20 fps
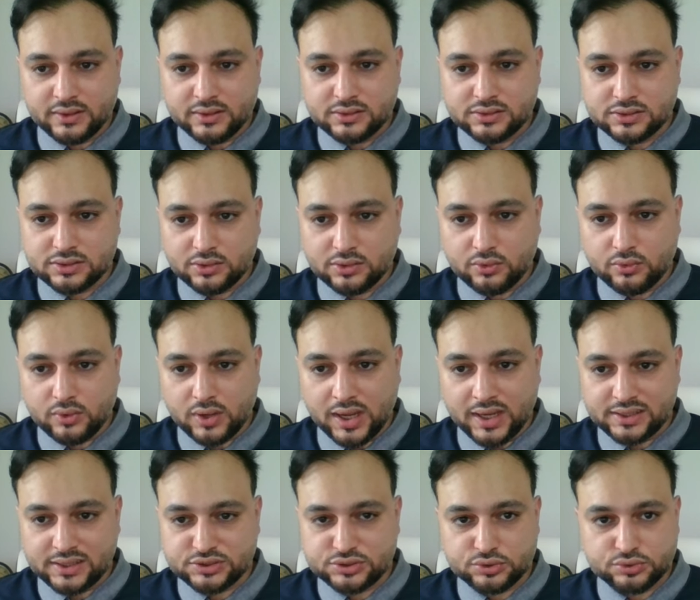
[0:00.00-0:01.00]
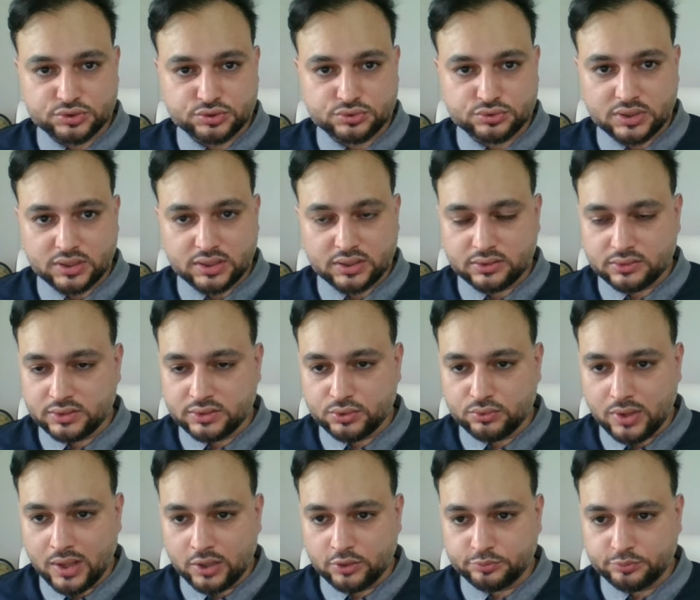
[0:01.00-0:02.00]
So I'll show you the new
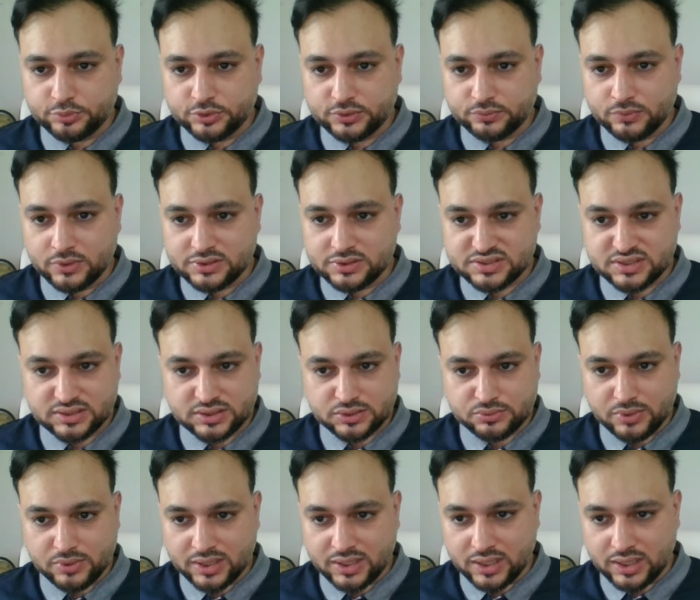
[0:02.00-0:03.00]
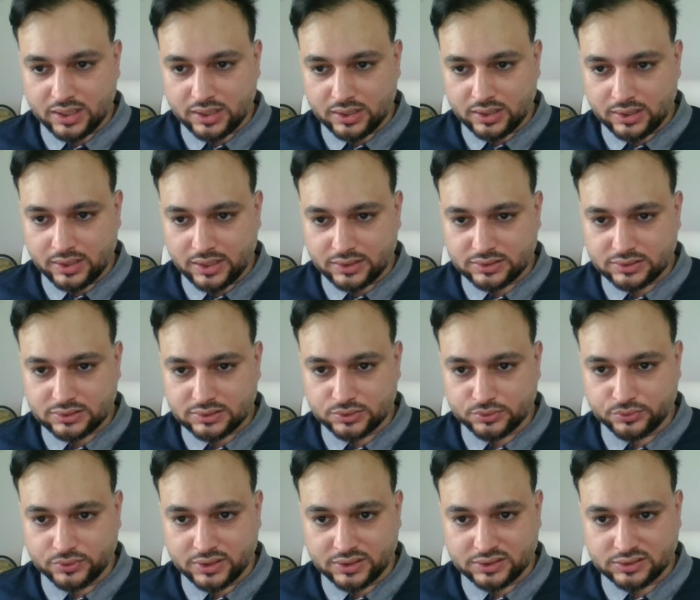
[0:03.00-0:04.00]
output once it's ready. Let's do
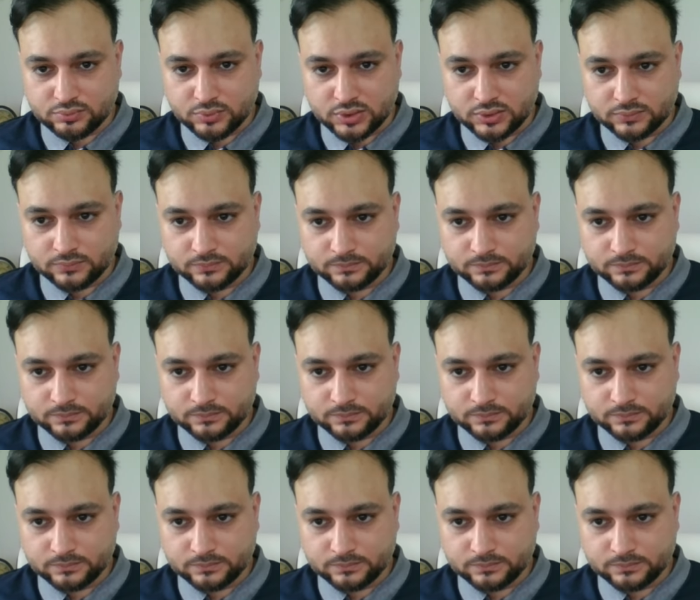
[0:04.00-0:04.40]
this one.